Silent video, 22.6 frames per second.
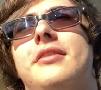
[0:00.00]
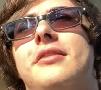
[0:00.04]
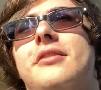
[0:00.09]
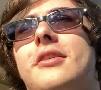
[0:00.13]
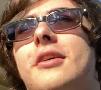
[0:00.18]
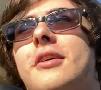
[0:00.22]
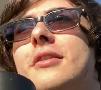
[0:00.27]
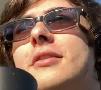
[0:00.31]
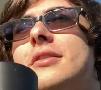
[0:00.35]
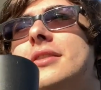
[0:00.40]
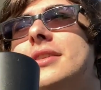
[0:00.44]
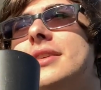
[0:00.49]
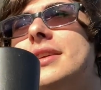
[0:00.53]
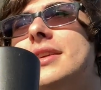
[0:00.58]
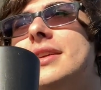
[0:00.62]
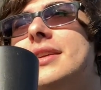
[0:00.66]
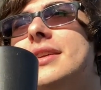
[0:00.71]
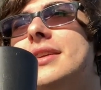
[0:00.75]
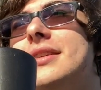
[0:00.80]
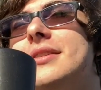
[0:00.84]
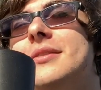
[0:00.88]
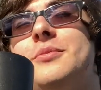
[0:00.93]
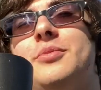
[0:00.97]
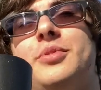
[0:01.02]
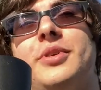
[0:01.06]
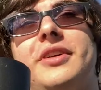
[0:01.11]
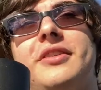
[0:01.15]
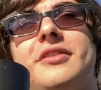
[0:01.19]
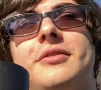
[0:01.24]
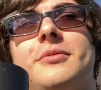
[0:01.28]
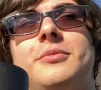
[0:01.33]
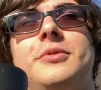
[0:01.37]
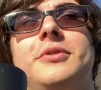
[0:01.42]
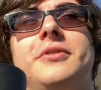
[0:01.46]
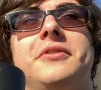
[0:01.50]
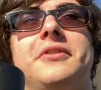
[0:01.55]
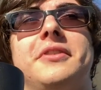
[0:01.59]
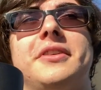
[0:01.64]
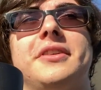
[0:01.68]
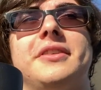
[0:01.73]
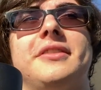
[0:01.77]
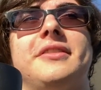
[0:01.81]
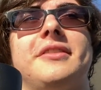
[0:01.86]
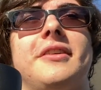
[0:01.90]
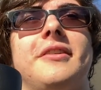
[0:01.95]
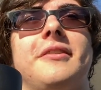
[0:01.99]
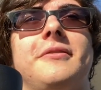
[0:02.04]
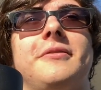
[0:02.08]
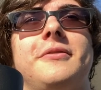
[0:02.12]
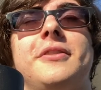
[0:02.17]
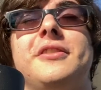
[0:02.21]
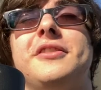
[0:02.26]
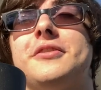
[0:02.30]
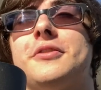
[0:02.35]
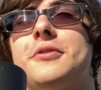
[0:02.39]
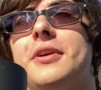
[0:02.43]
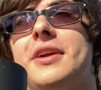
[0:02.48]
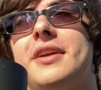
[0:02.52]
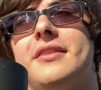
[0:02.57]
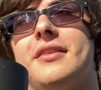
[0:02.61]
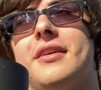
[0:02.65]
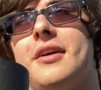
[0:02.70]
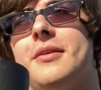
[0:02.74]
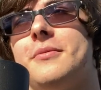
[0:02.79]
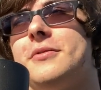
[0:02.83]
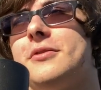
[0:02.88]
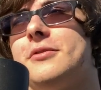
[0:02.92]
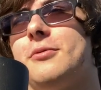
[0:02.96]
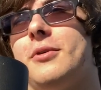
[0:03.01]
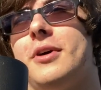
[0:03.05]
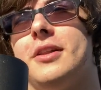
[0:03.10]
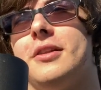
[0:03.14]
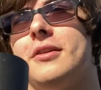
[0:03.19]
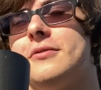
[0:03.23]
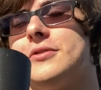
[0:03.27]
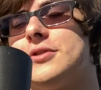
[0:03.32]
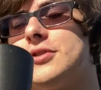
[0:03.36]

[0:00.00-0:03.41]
So play some music and stuff. It's a great time. That's why I love